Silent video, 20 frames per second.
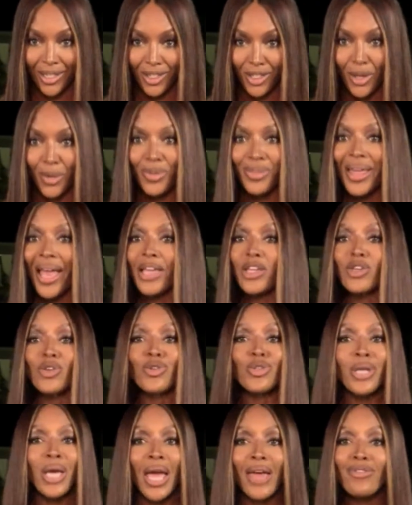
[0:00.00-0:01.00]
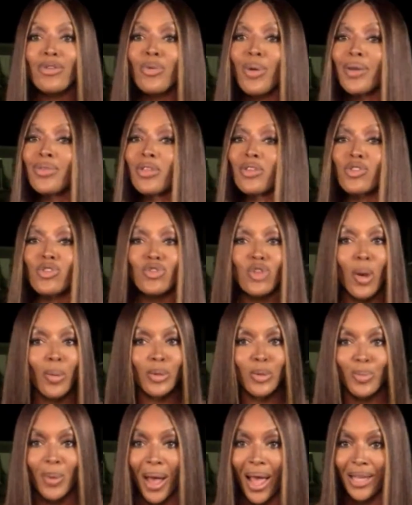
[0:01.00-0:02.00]
So thank you to everyone that
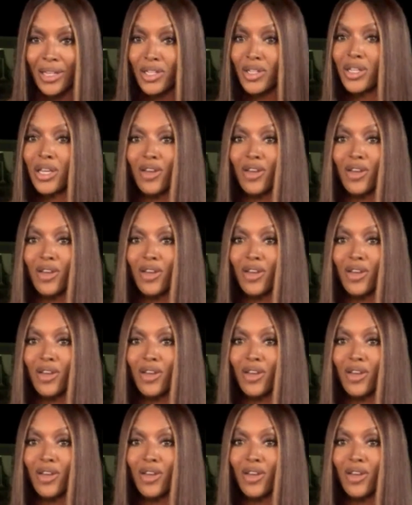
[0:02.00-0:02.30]
stopped by to